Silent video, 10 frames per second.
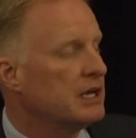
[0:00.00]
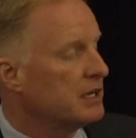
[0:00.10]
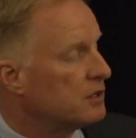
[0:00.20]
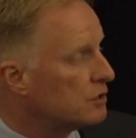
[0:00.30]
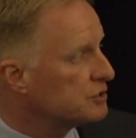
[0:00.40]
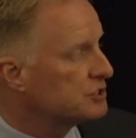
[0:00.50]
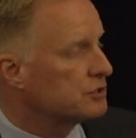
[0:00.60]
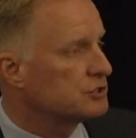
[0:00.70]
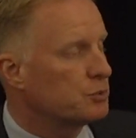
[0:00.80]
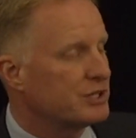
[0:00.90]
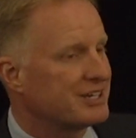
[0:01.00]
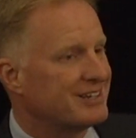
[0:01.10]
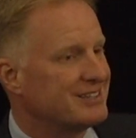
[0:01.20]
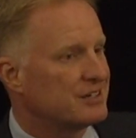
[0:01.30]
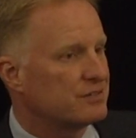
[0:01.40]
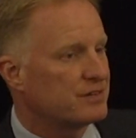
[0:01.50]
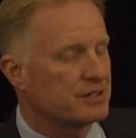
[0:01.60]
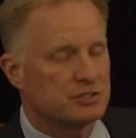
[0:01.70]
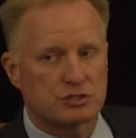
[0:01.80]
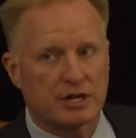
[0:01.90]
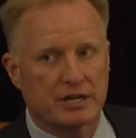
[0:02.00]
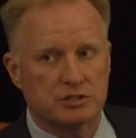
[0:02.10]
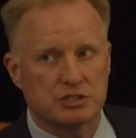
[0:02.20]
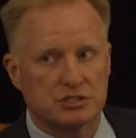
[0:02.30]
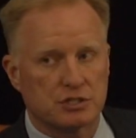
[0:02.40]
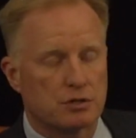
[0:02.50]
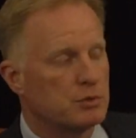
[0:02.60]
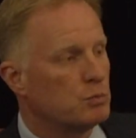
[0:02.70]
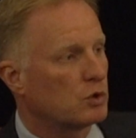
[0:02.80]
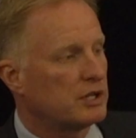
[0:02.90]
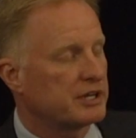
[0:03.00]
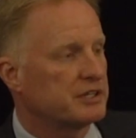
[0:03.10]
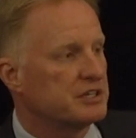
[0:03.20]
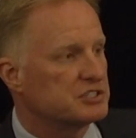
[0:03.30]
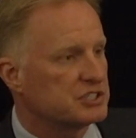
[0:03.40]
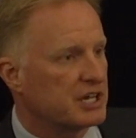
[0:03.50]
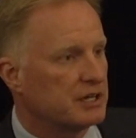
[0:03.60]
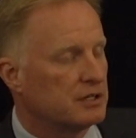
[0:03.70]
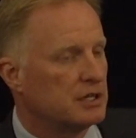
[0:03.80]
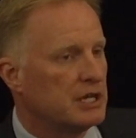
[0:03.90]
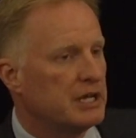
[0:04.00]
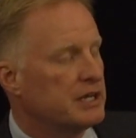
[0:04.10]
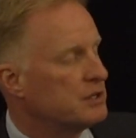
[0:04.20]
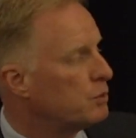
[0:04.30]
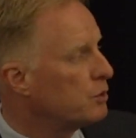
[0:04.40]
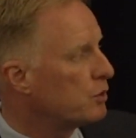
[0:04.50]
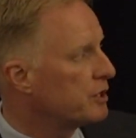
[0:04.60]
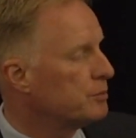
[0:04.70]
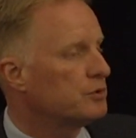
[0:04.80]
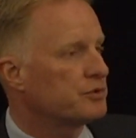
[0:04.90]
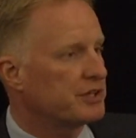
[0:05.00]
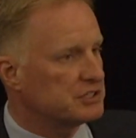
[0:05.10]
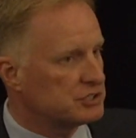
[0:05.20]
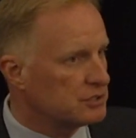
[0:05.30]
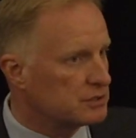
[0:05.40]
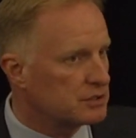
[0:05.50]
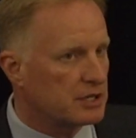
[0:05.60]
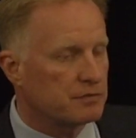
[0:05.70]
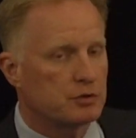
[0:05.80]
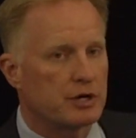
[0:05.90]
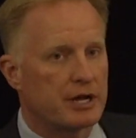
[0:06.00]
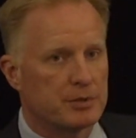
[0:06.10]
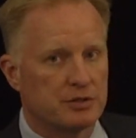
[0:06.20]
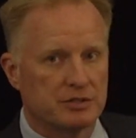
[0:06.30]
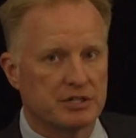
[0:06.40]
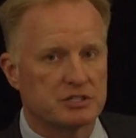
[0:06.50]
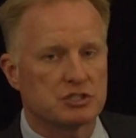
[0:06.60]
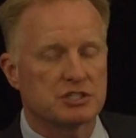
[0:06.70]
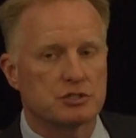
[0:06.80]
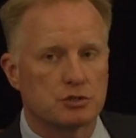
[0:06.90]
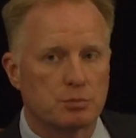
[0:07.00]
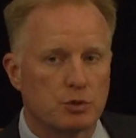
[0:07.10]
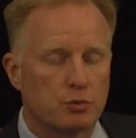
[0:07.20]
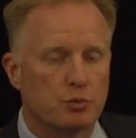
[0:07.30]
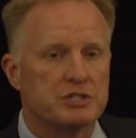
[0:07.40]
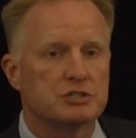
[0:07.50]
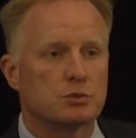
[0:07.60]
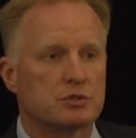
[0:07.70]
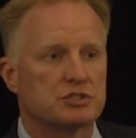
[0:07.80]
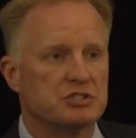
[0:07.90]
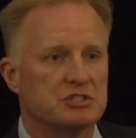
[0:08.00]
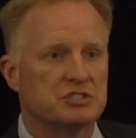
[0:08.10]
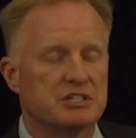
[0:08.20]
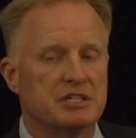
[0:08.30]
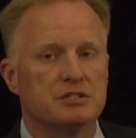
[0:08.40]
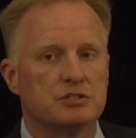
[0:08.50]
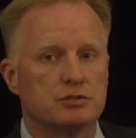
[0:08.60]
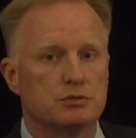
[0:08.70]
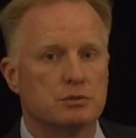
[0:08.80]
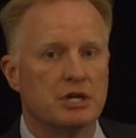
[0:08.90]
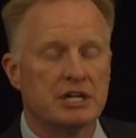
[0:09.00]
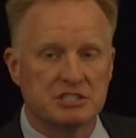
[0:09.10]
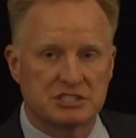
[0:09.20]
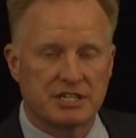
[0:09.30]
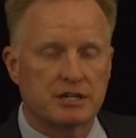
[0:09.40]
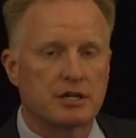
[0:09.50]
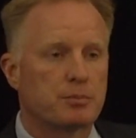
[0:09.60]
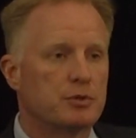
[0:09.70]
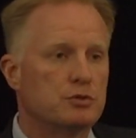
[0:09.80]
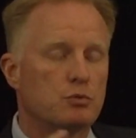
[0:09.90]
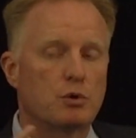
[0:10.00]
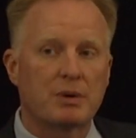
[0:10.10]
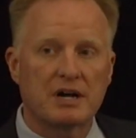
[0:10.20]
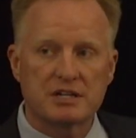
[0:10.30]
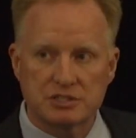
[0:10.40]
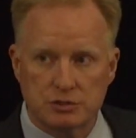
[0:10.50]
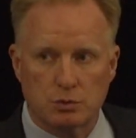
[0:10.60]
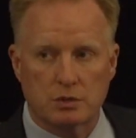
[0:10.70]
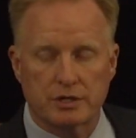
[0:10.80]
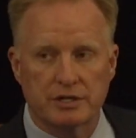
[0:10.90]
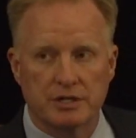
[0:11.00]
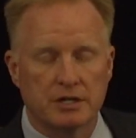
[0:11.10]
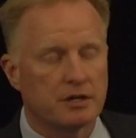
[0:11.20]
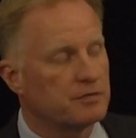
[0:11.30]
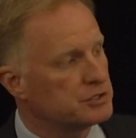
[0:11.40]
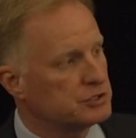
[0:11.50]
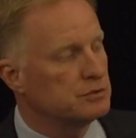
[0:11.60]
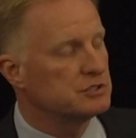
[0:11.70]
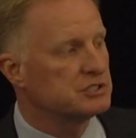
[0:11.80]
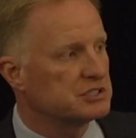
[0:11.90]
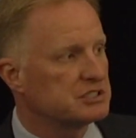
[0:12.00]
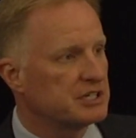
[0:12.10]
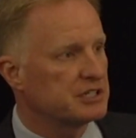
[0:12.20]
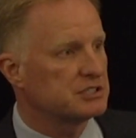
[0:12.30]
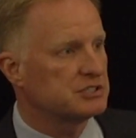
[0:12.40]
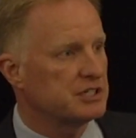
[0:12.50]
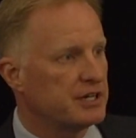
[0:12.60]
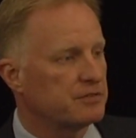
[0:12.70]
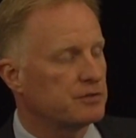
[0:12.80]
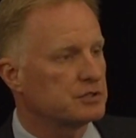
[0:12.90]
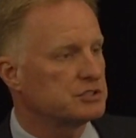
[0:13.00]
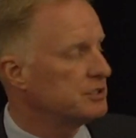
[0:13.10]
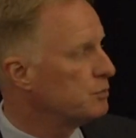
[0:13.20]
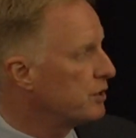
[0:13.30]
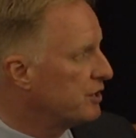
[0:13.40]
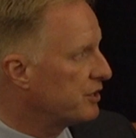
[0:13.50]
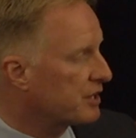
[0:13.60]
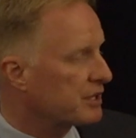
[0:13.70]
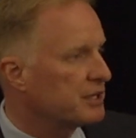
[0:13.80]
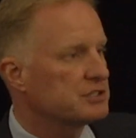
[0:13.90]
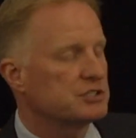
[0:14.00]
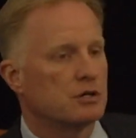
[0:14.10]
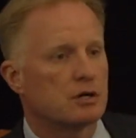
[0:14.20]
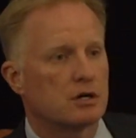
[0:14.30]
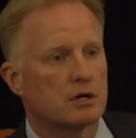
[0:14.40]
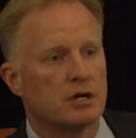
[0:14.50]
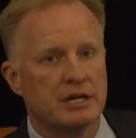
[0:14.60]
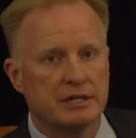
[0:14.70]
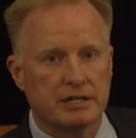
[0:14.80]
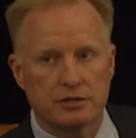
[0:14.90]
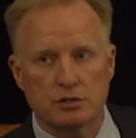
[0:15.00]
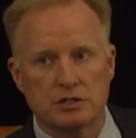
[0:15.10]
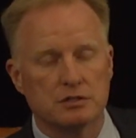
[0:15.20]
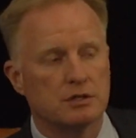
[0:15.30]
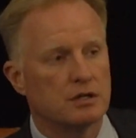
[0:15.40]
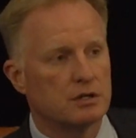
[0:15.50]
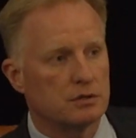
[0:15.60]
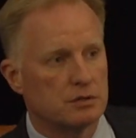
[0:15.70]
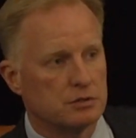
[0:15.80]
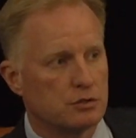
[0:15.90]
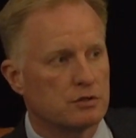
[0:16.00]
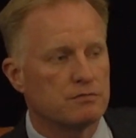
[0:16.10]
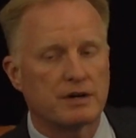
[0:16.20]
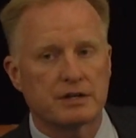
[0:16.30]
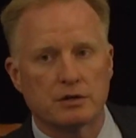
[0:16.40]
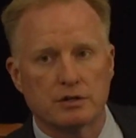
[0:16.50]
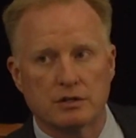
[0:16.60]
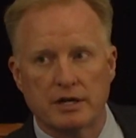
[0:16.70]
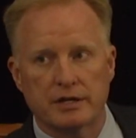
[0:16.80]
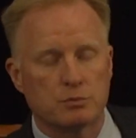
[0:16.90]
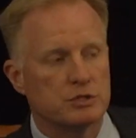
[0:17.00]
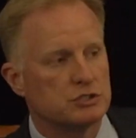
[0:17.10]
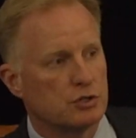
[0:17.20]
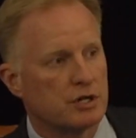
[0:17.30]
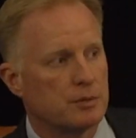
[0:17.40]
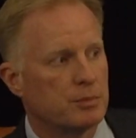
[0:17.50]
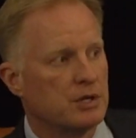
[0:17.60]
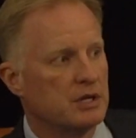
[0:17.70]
And also so we can identify the strategies that are going to be more likely to scale. And we were able, thanks to Governor Abbott and the legislature, put resources into setting up a new repository of our student success efforts. And with Ithaca S&R, now you can find online, we stood up